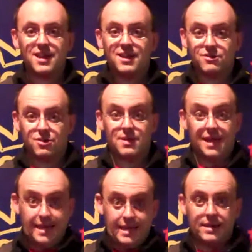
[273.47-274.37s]
I'm going to be
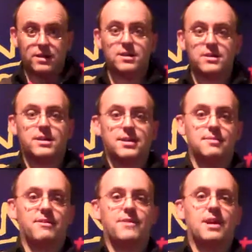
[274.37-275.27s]
here on
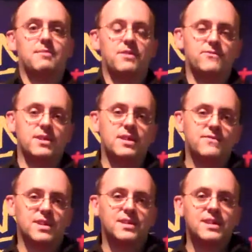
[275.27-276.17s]
Kingdom FM every
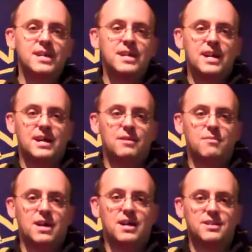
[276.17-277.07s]
evening,
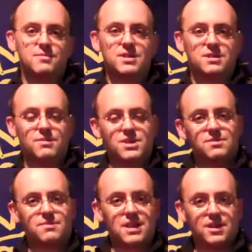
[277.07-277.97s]
and it means I'll be
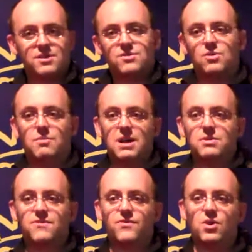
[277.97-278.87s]
just kind of going
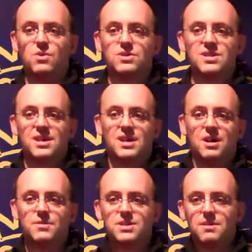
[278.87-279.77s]
backwards and forwards.
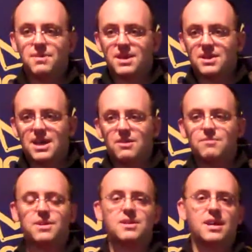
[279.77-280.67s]
I'll be sleeping, and that'll
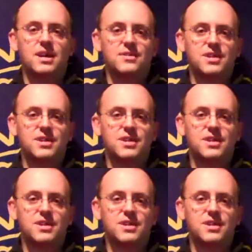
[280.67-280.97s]
be